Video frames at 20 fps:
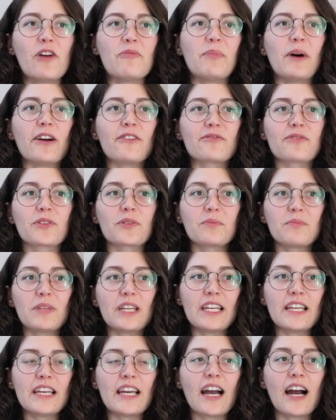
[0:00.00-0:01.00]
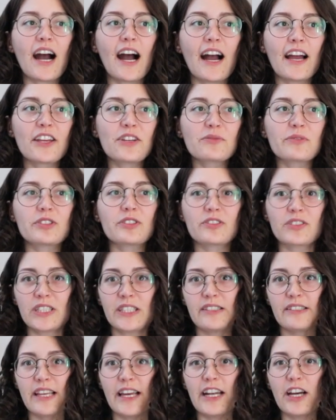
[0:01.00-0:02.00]
But for me, I
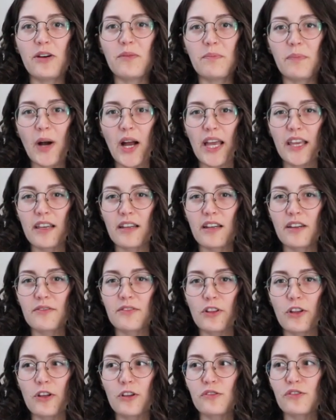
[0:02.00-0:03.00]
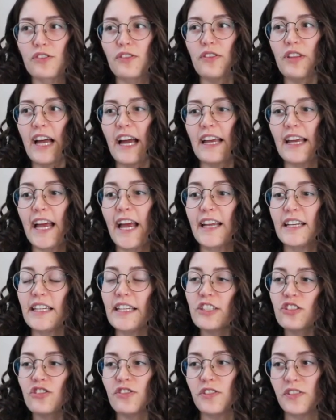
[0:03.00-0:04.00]
originally set out buying enough clothes so that at
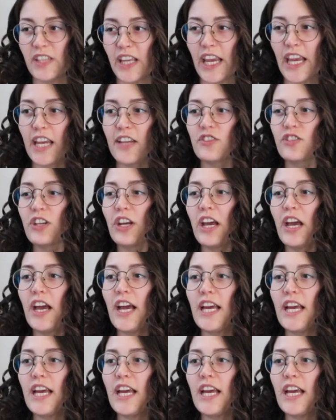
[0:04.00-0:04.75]
each stage,